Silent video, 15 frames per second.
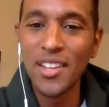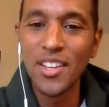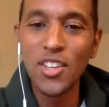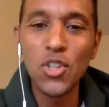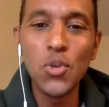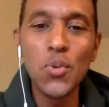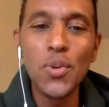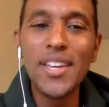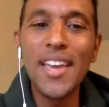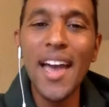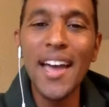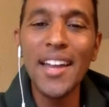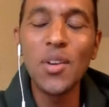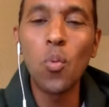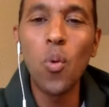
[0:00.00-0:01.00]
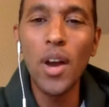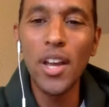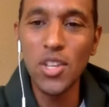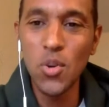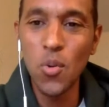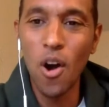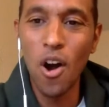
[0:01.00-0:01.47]
You get what
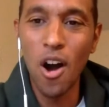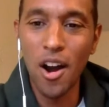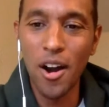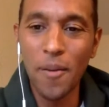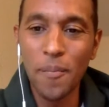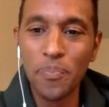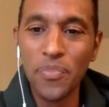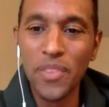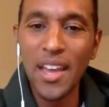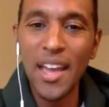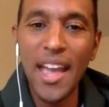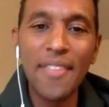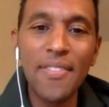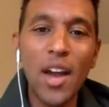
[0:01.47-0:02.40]
you are. And